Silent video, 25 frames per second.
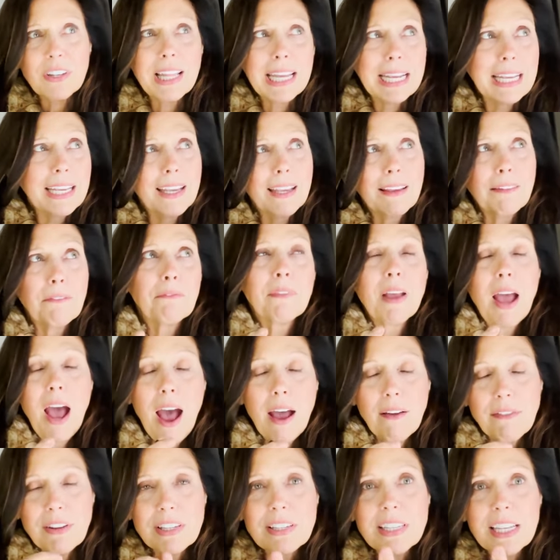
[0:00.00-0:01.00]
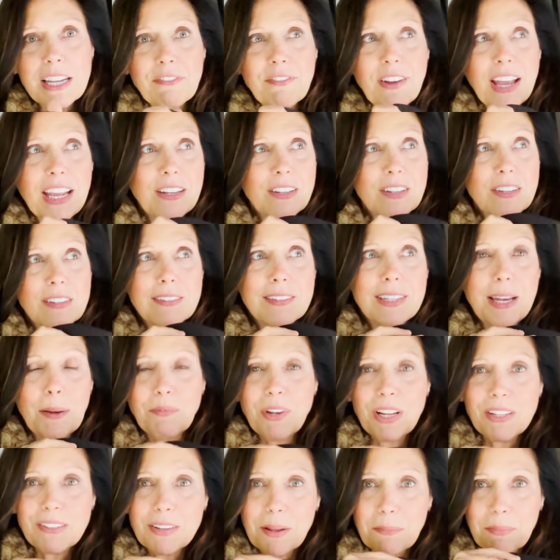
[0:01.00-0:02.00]
Like, obviously, if I
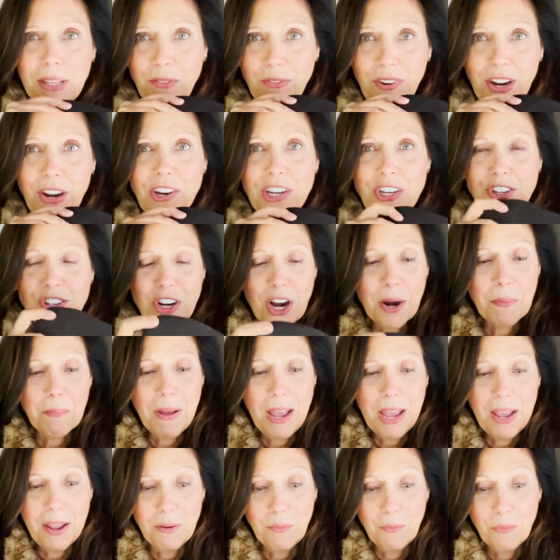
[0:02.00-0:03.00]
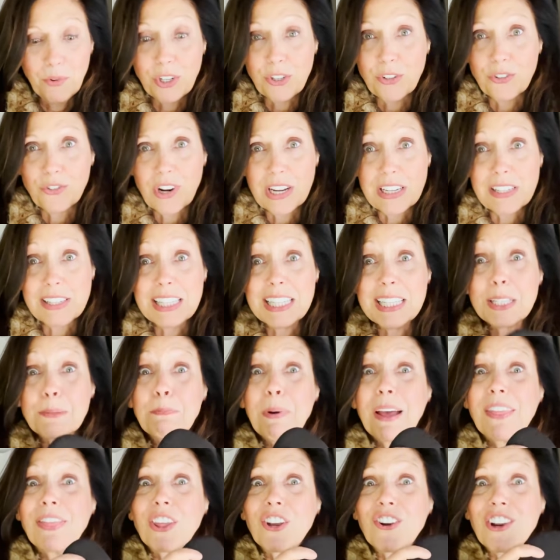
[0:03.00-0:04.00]
stepped on something very sharp, I wouldn't trust this,
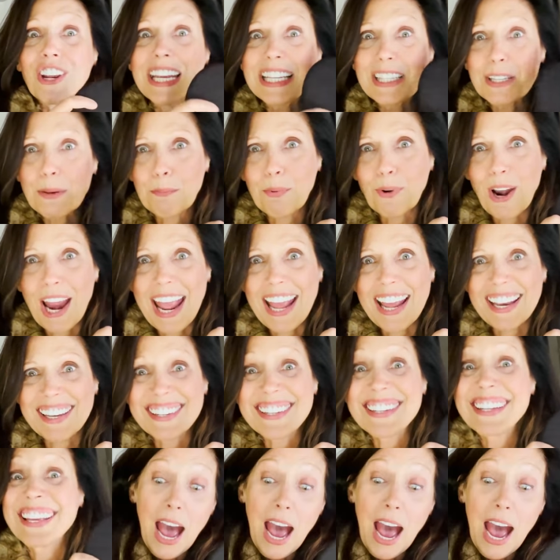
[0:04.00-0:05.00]
but there is a brand.